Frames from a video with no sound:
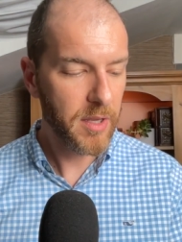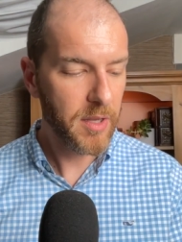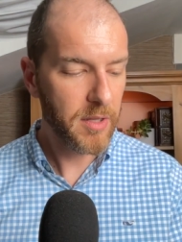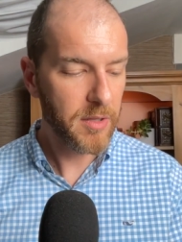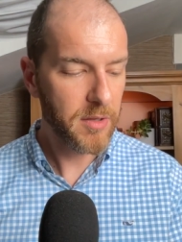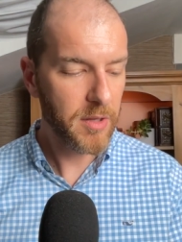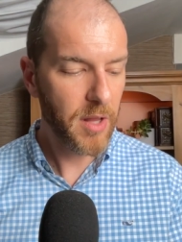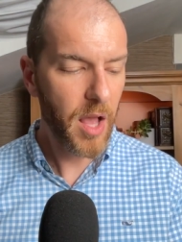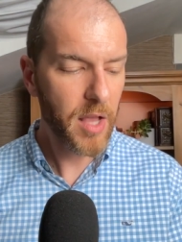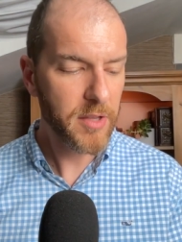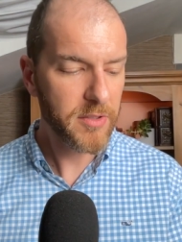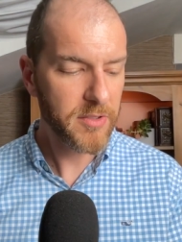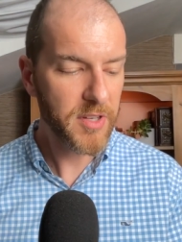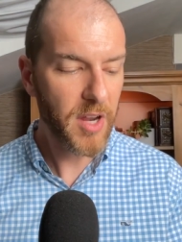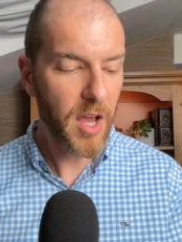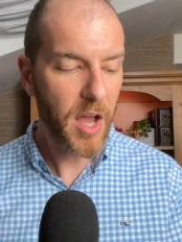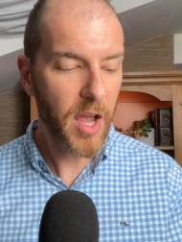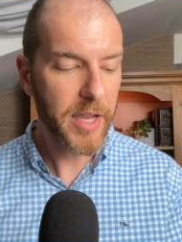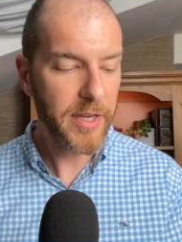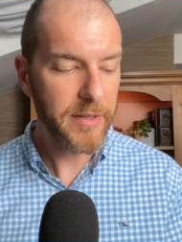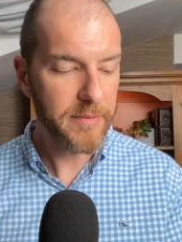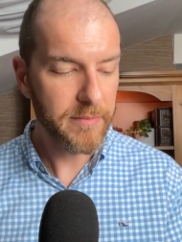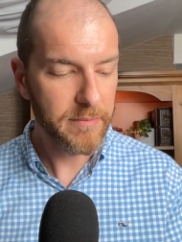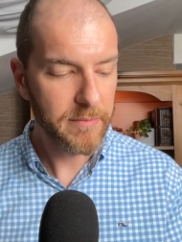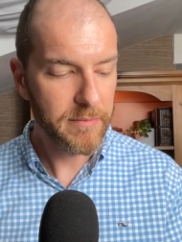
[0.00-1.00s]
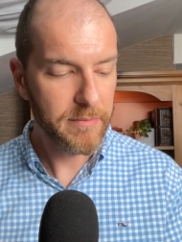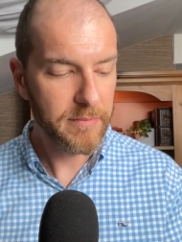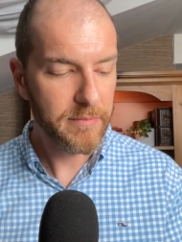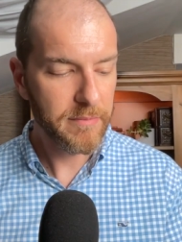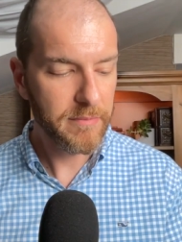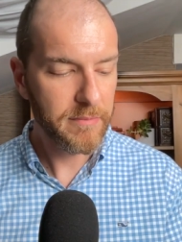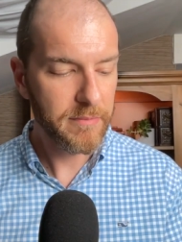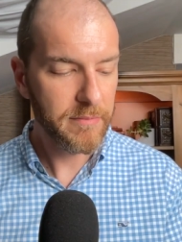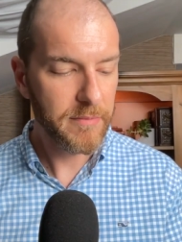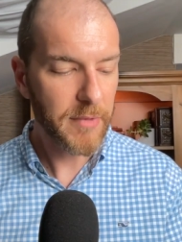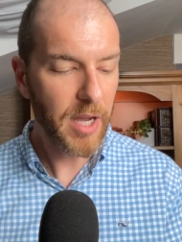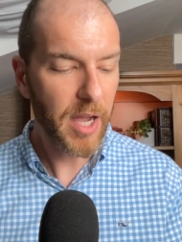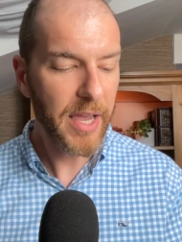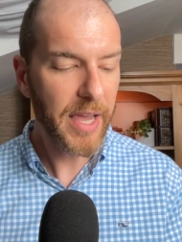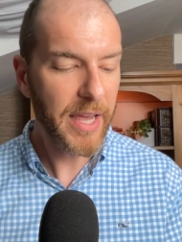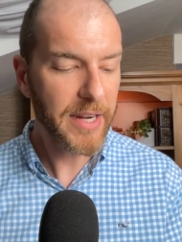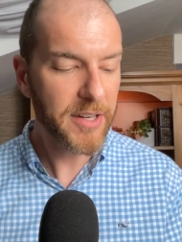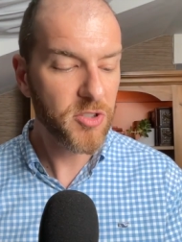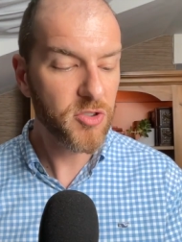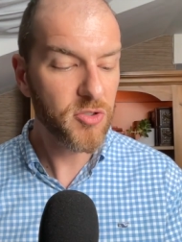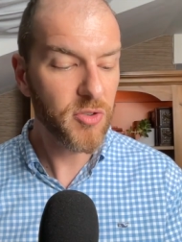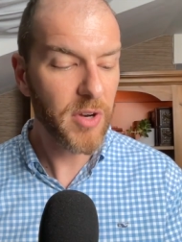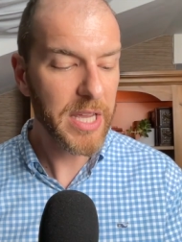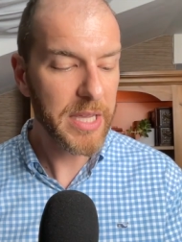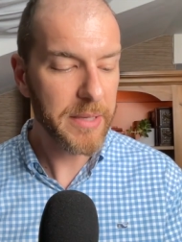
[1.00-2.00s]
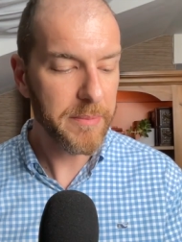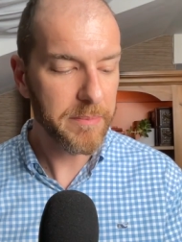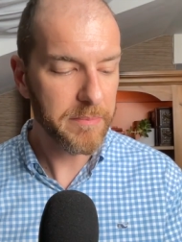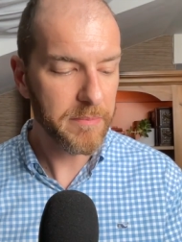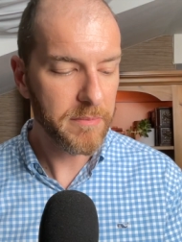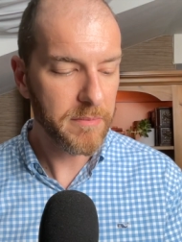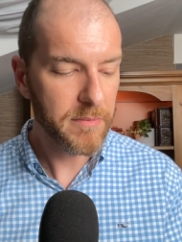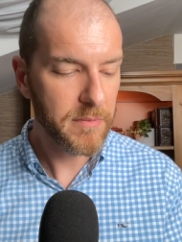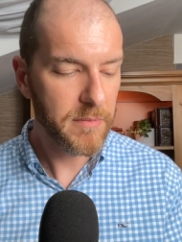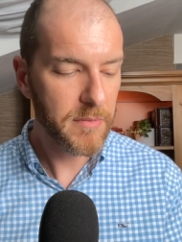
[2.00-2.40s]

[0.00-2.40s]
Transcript: "Last night I had a dream.